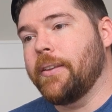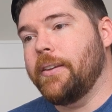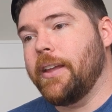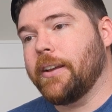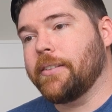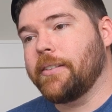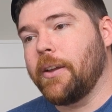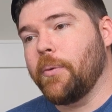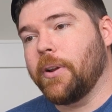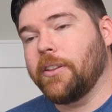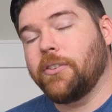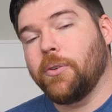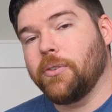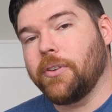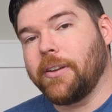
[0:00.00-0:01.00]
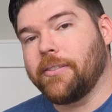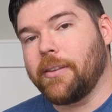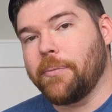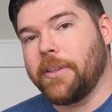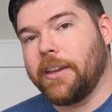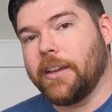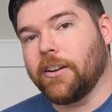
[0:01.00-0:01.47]
Next, I wanted to address
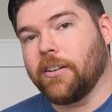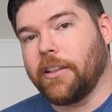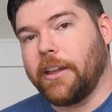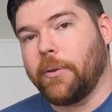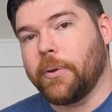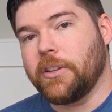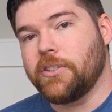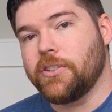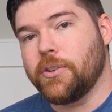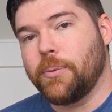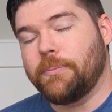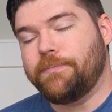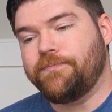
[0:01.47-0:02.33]
something in our language.